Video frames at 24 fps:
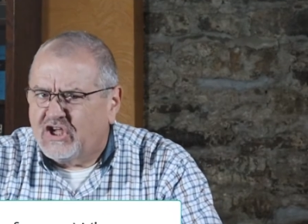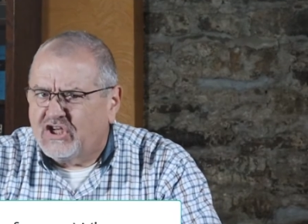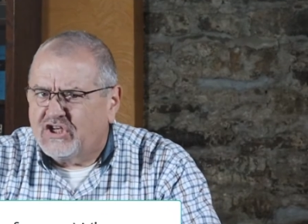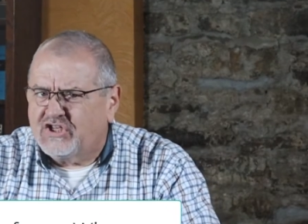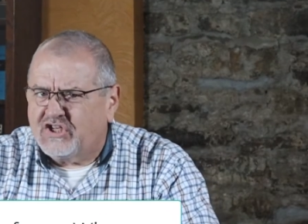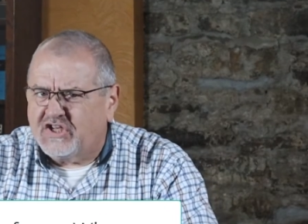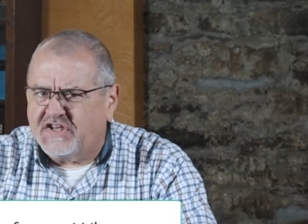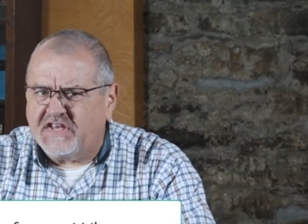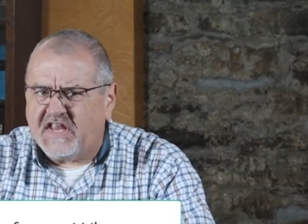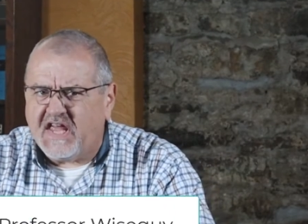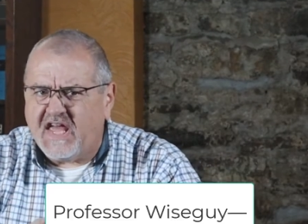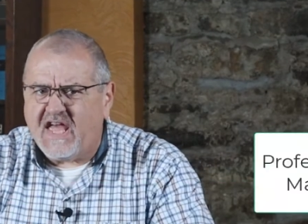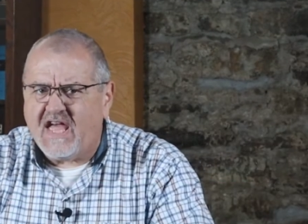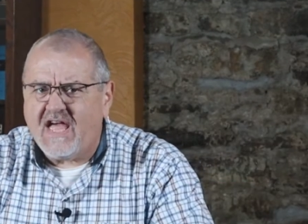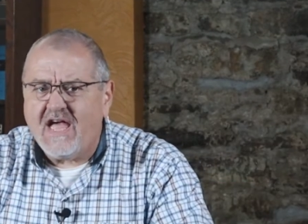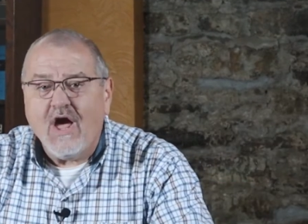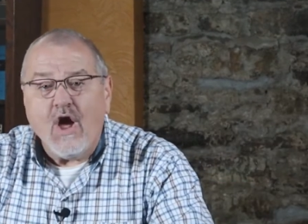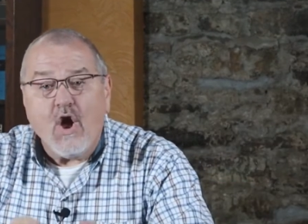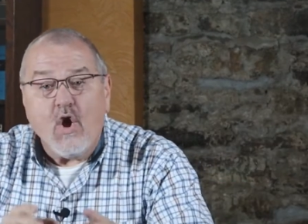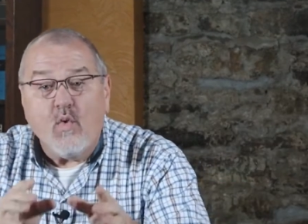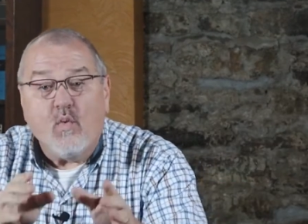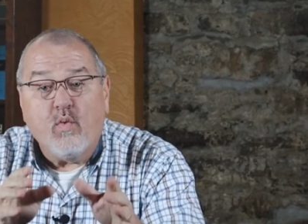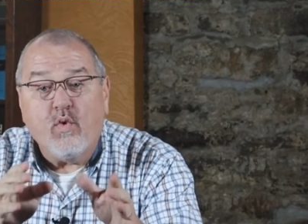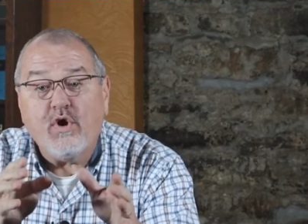Today,
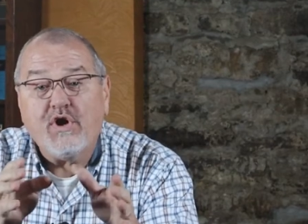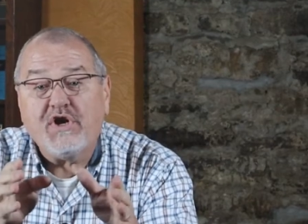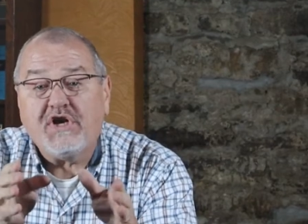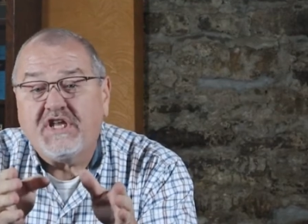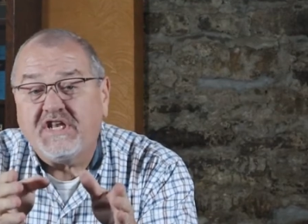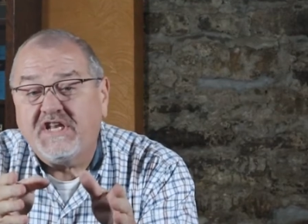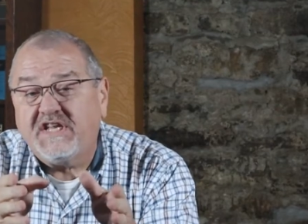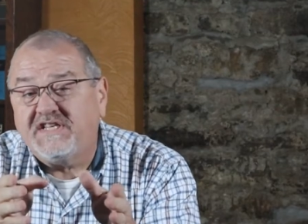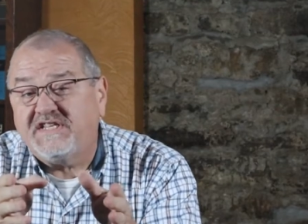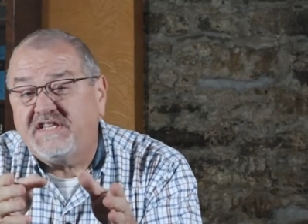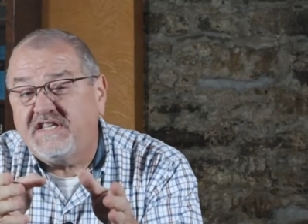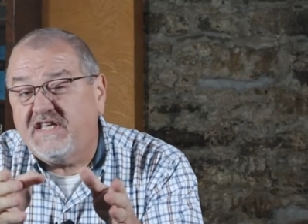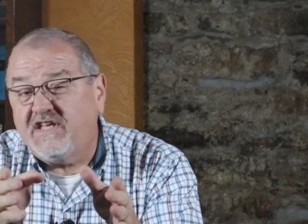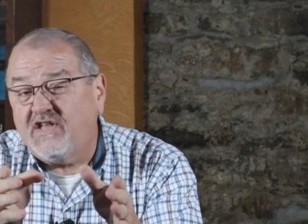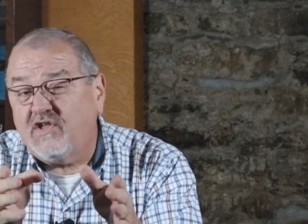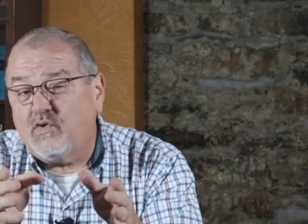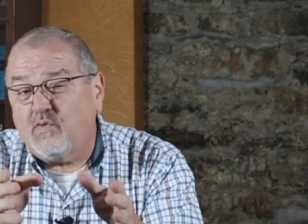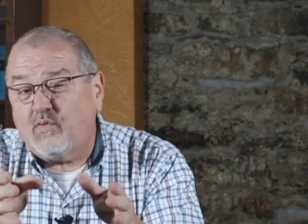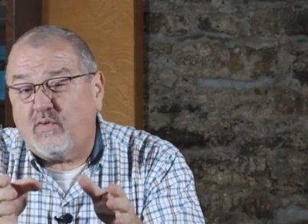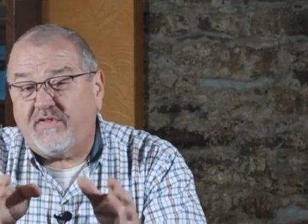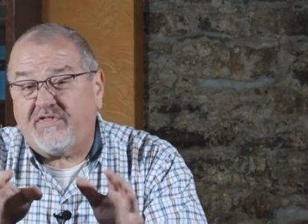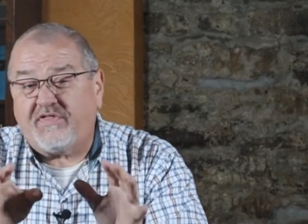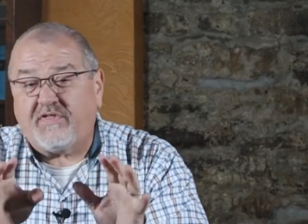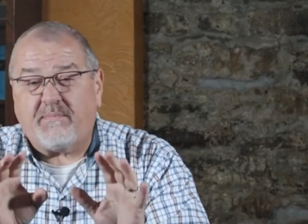we're going to deal
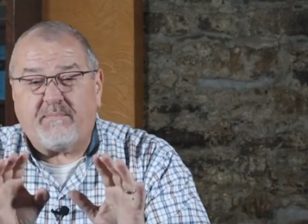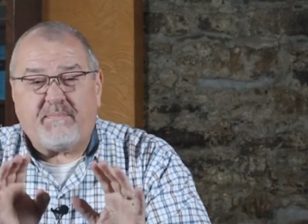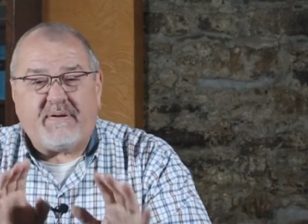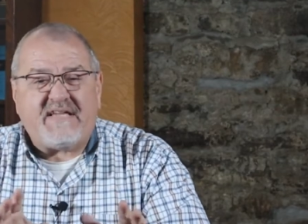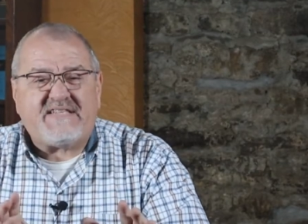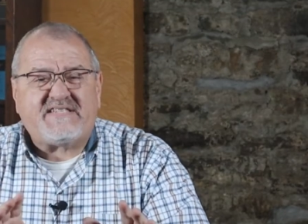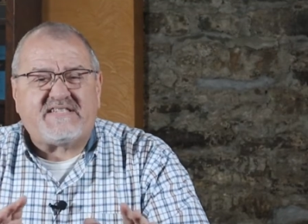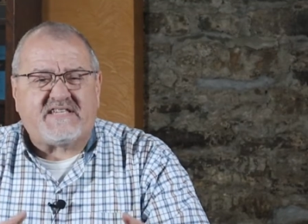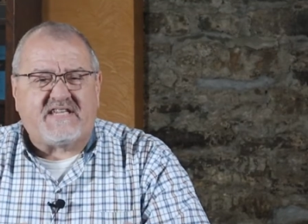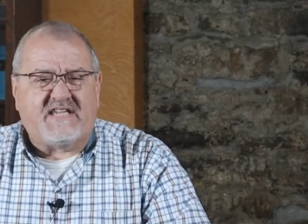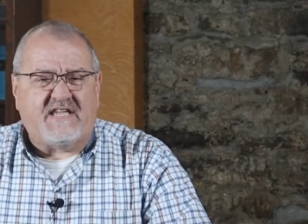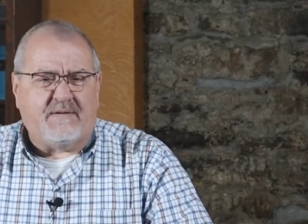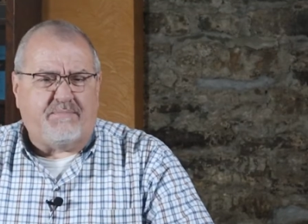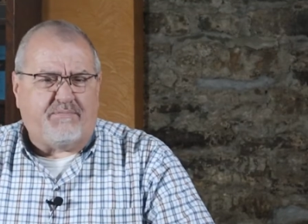with the pesky